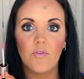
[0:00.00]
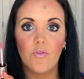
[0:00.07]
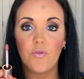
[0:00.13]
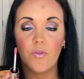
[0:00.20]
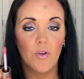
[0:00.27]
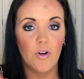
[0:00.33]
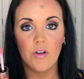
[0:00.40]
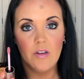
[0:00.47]

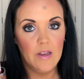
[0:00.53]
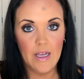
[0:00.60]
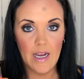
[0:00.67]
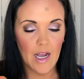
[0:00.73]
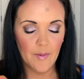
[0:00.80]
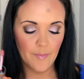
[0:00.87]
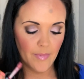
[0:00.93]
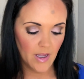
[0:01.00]
for
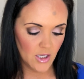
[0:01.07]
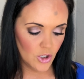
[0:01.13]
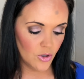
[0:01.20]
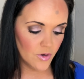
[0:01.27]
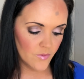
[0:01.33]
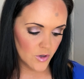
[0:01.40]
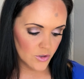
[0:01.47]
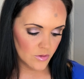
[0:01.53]
like a
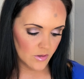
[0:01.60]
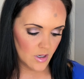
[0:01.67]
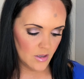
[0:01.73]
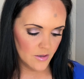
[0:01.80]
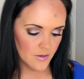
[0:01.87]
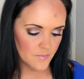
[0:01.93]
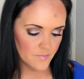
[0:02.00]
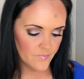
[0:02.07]
universal
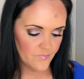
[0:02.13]
color.